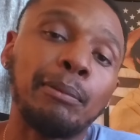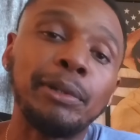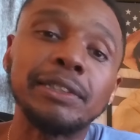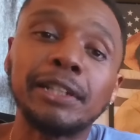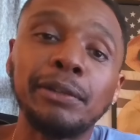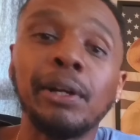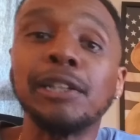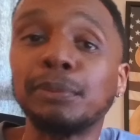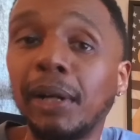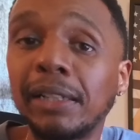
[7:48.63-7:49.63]
appreciate you
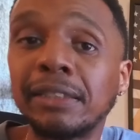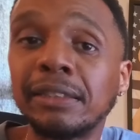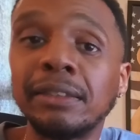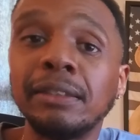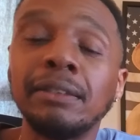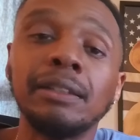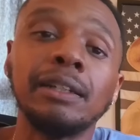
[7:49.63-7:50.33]
guys watching.